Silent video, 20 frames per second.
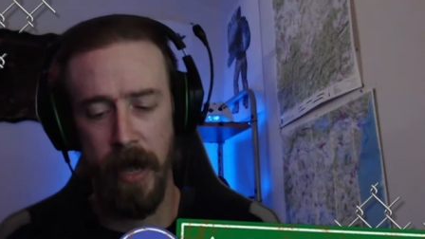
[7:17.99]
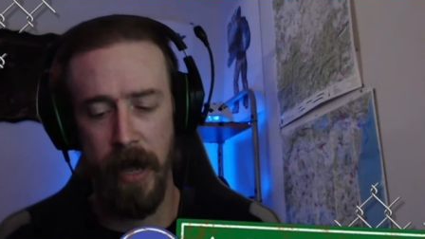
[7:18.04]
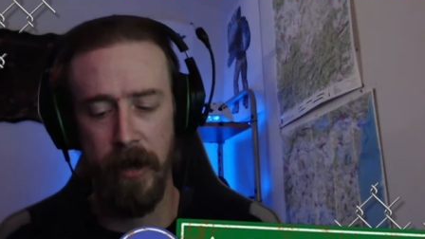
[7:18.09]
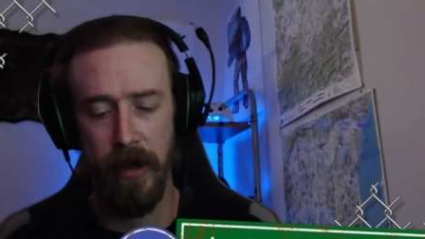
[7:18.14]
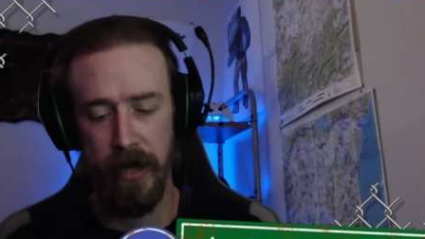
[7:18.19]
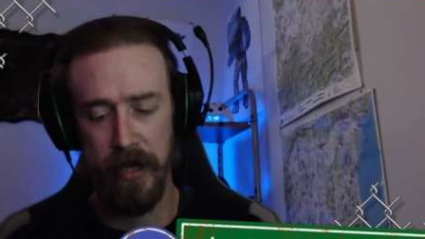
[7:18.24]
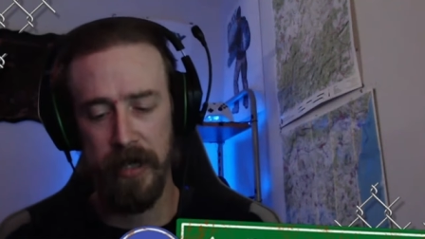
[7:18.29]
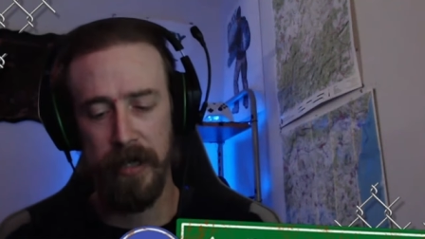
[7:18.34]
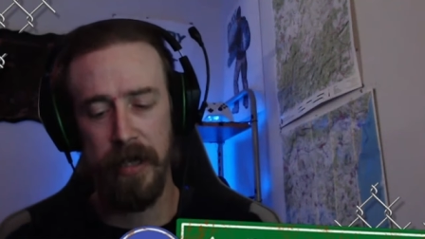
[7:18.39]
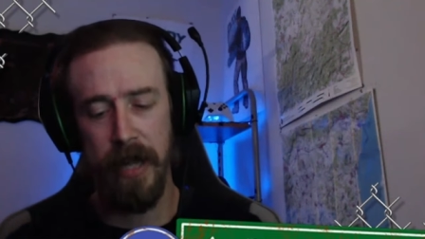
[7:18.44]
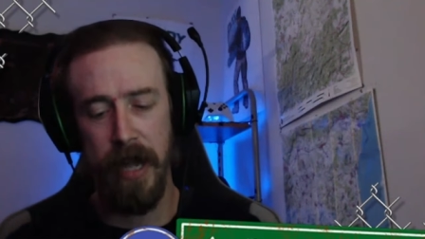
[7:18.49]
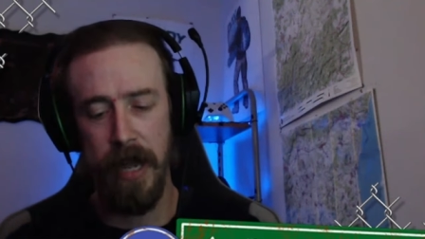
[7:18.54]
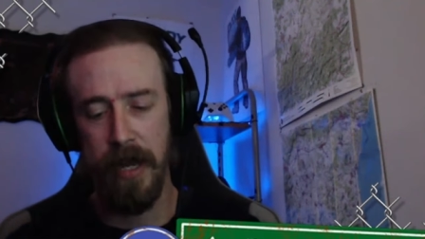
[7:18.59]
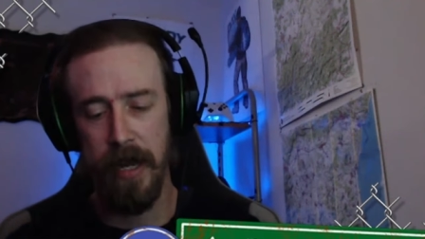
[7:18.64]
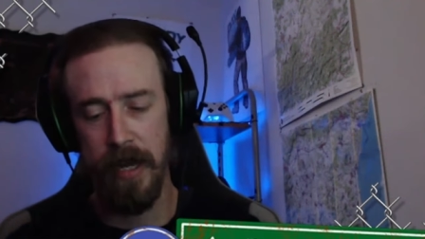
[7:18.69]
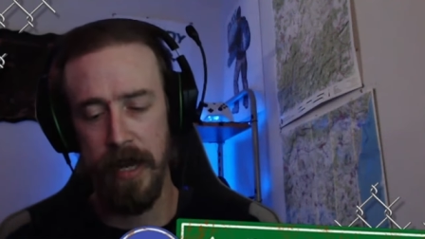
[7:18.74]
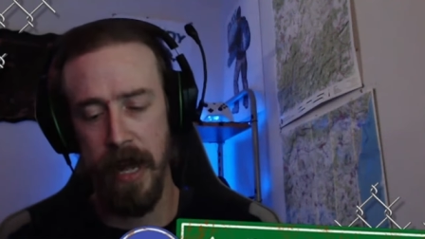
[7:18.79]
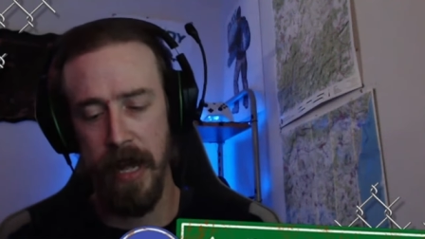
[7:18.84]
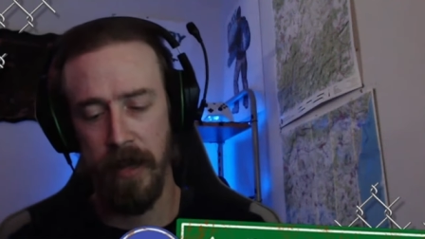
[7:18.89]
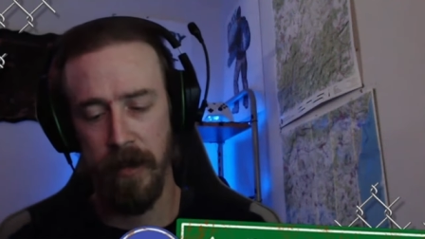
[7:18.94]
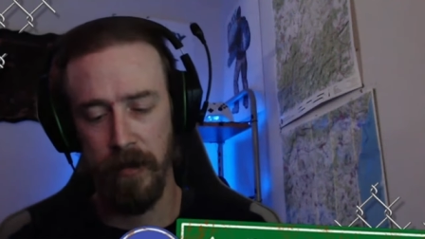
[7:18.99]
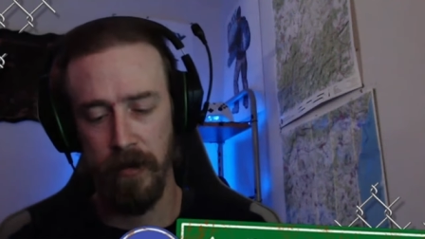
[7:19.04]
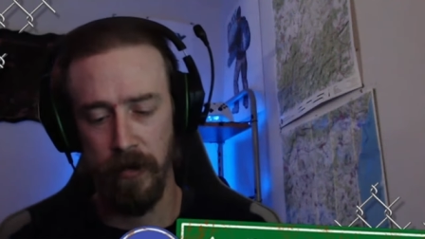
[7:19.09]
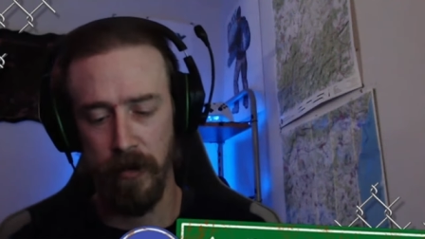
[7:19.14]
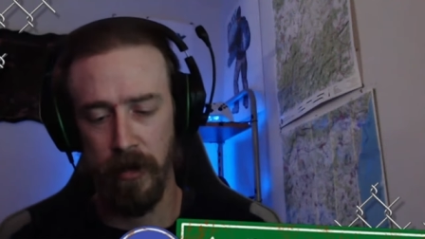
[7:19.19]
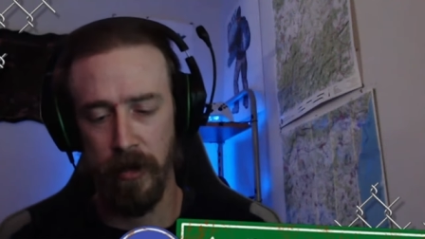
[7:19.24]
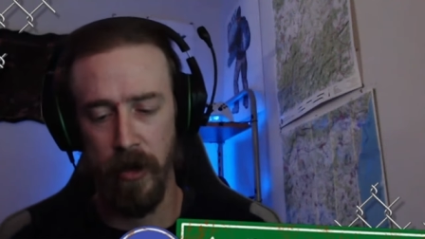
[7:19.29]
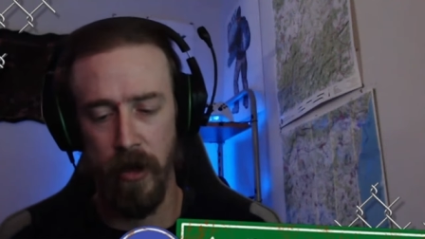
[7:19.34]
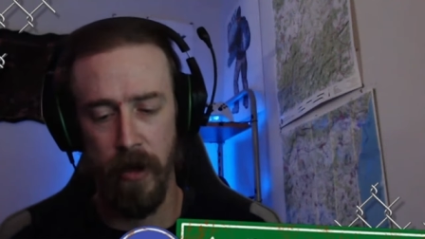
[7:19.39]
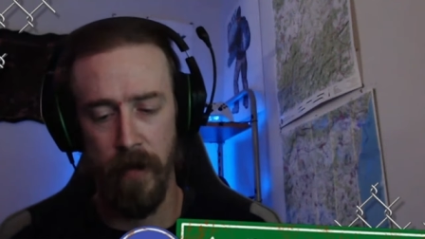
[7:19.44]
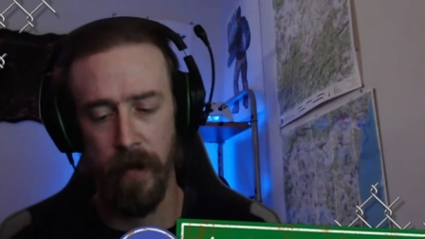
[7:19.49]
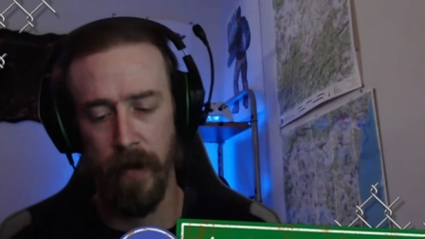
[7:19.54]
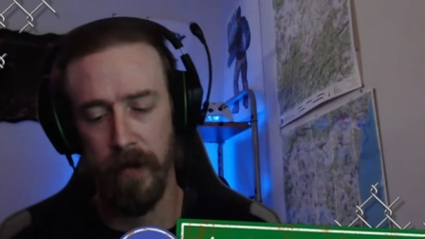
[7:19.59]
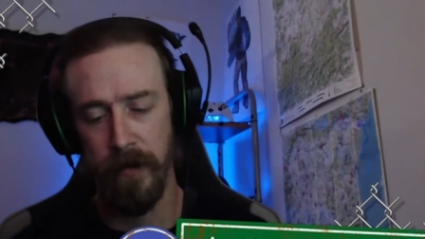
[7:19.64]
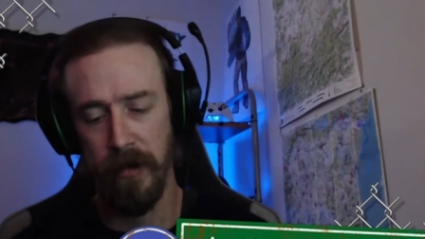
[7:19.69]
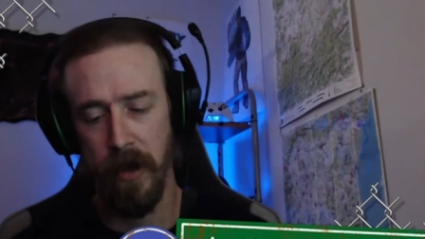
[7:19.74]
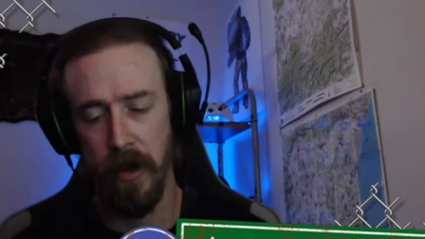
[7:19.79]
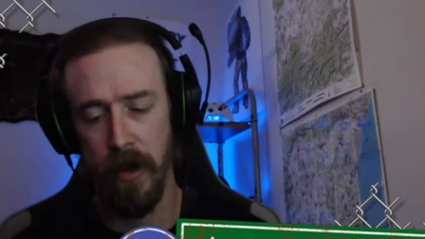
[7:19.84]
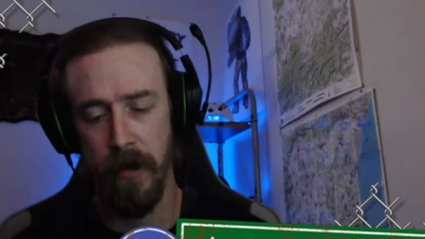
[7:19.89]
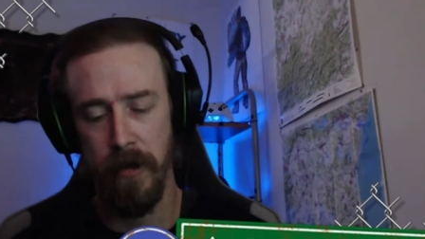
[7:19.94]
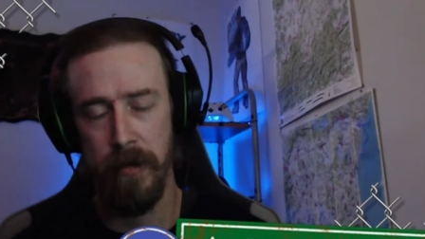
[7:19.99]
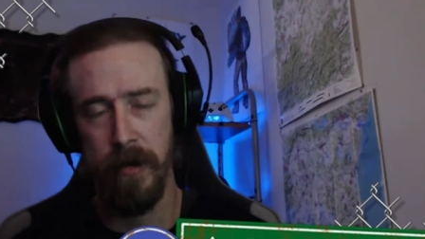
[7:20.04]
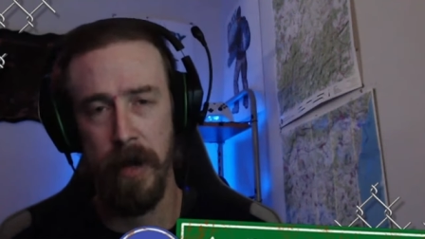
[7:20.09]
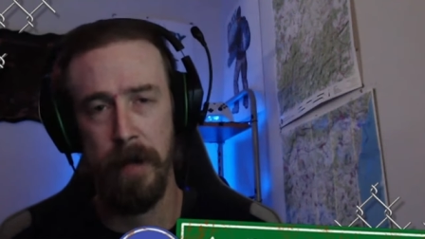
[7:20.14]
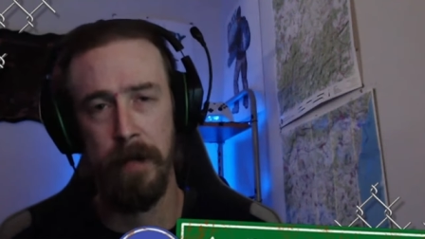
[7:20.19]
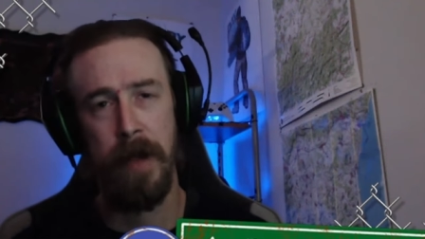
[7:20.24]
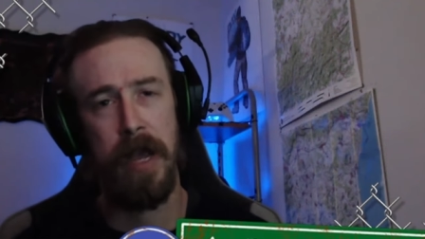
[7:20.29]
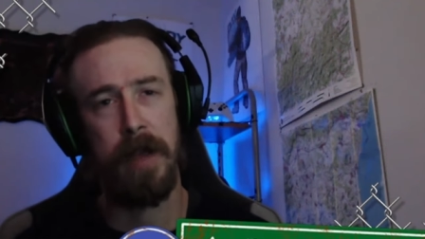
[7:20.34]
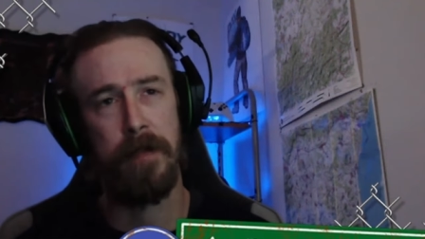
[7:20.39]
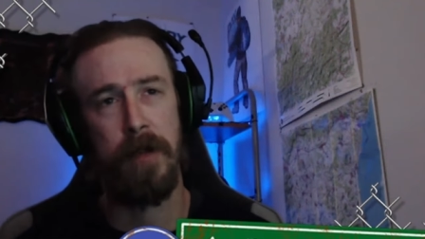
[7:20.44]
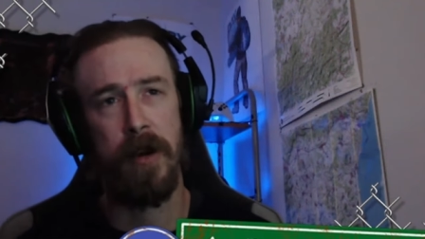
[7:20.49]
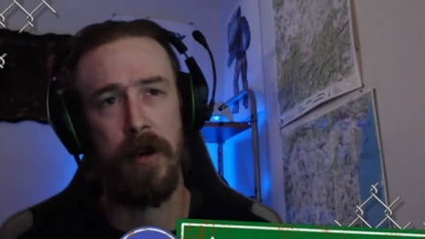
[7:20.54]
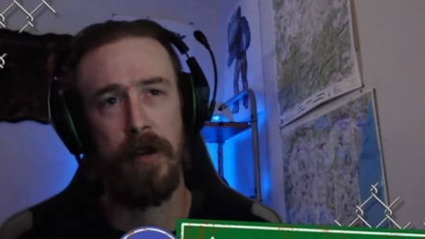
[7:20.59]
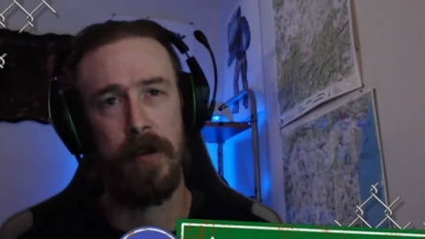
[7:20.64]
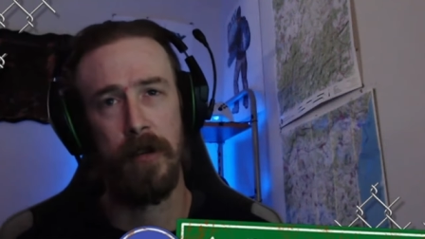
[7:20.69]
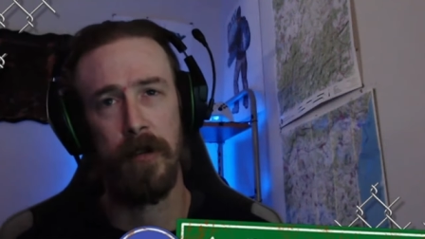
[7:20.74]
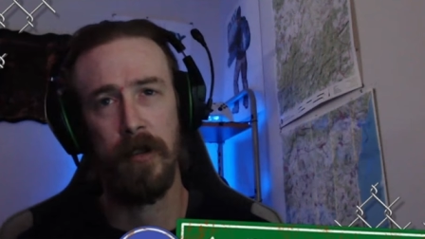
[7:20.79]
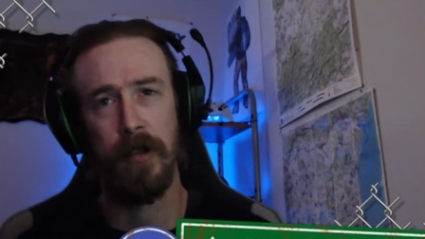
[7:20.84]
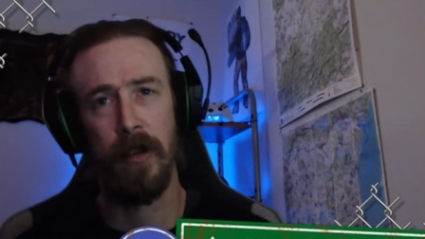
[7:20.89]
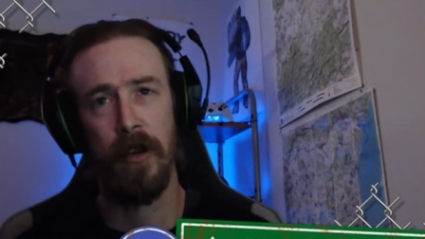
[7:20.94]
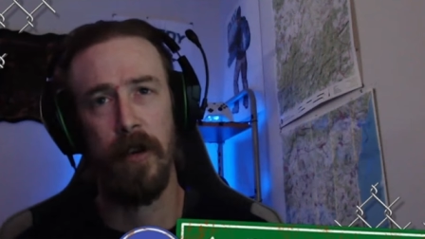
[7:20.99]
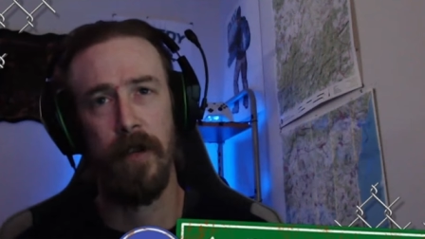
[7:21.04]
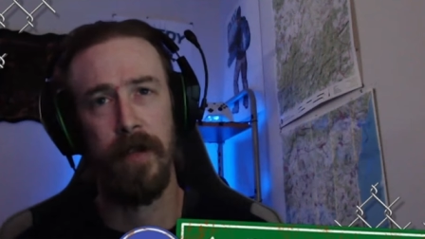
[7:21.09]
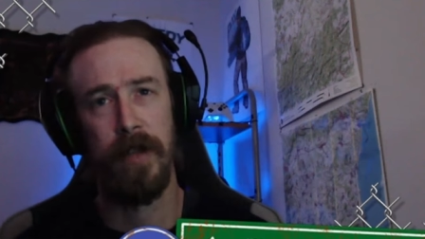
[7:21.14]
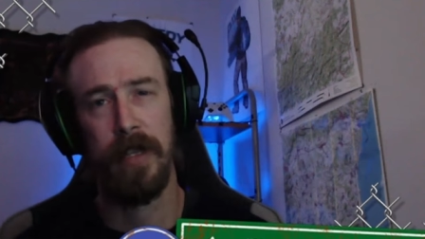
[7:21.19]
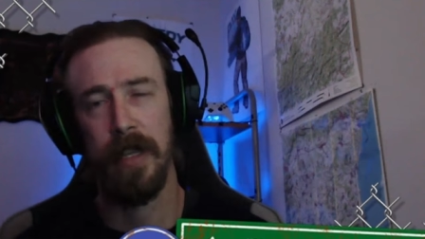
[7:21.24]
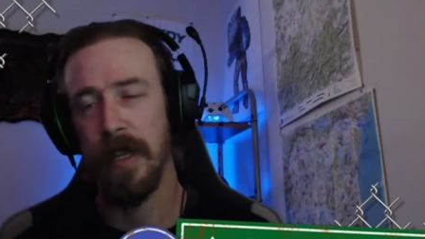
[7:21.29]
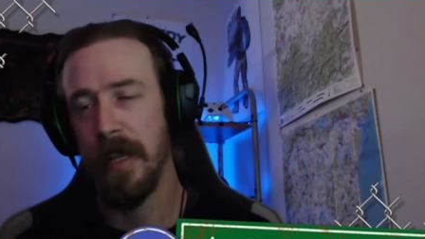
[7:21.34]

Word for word: and I stayed in that little server zone and made my own servers.